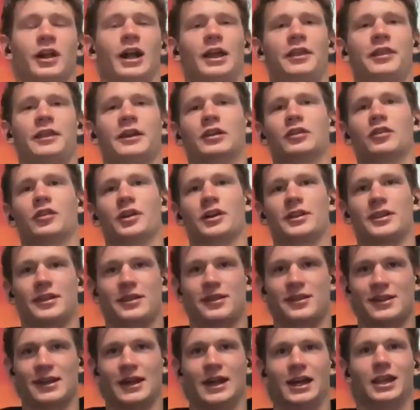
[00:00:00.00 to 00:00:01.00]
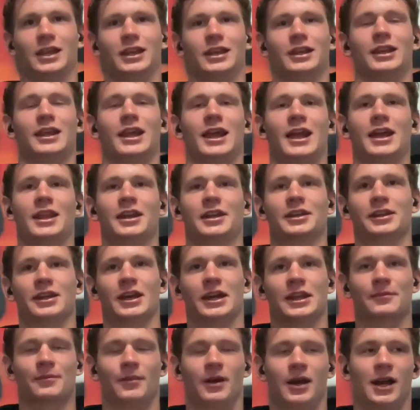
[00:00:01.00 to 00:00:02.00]
I think learning to sell
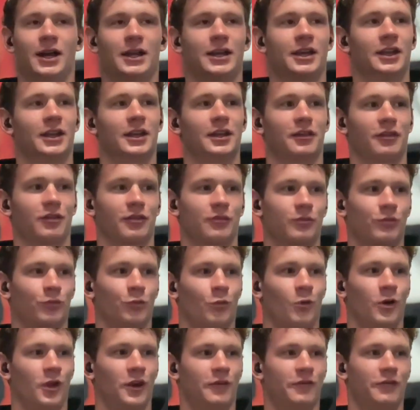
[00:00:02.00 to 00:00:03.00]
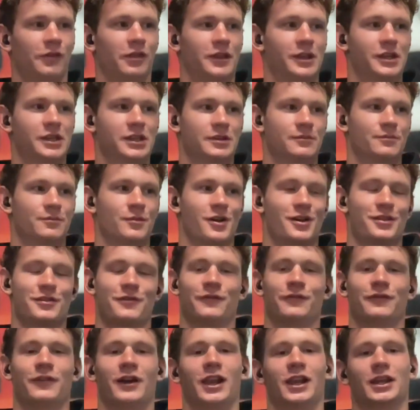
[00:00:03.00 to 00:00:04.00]
and market is one of the most
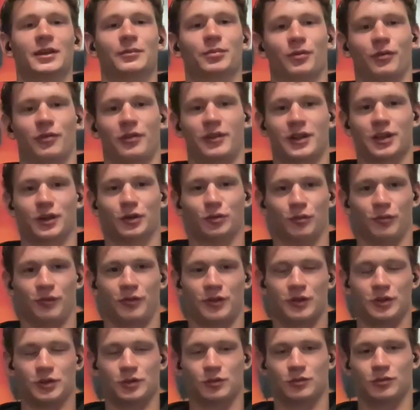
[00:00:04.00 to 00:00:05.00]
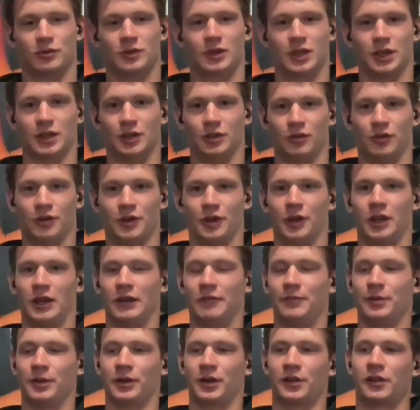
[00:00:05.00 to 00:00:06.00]
valuable skills you can learn in life,
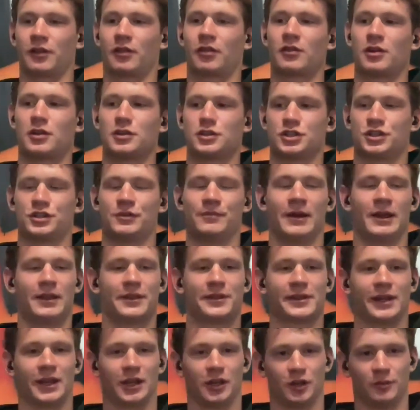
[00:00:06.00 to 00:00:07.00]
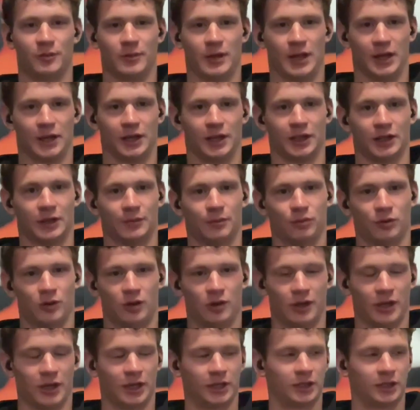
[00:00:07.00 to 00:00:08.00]
because it's not just about selling and marketing a
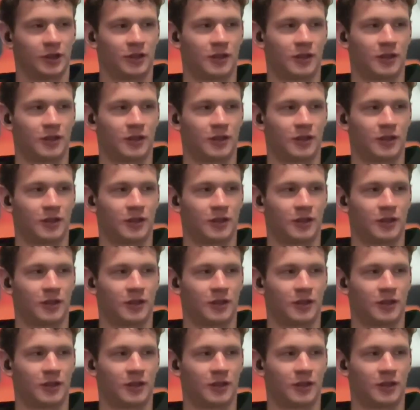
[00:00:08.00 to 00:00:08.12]
product.